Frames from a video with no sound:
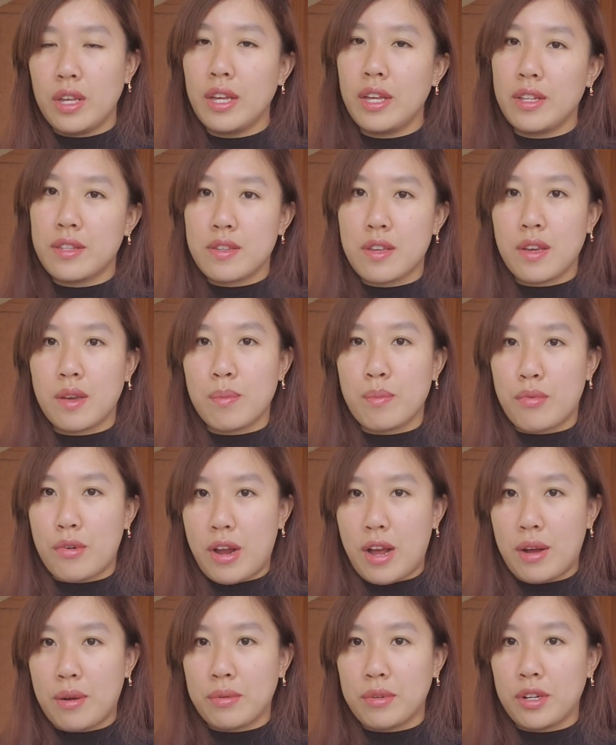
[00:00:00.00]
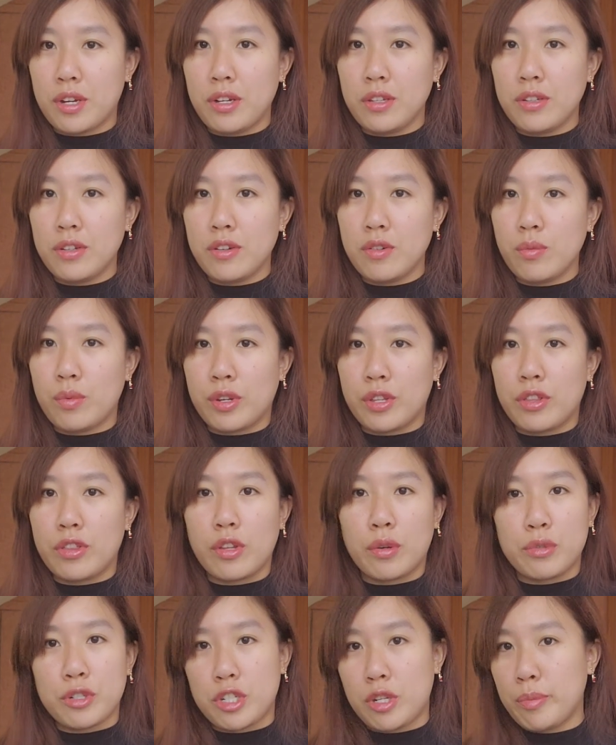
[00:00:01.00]
it's a brown color with
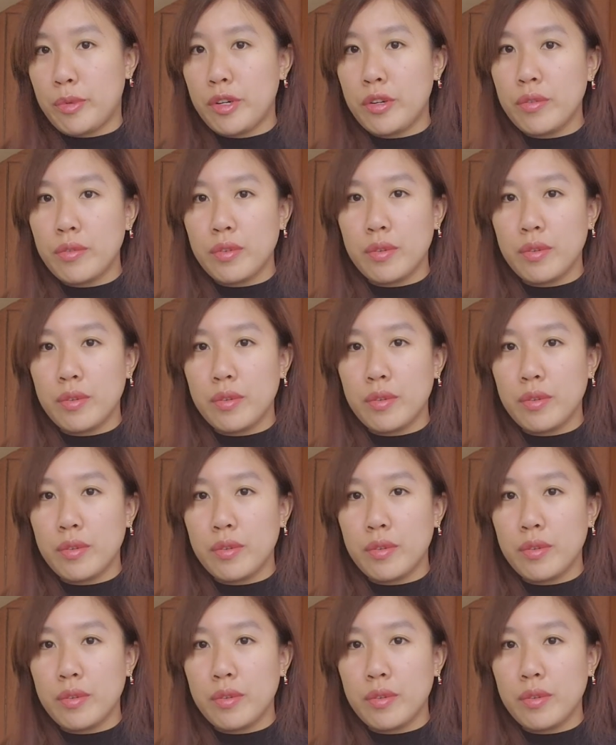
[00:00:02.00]
no shimmer,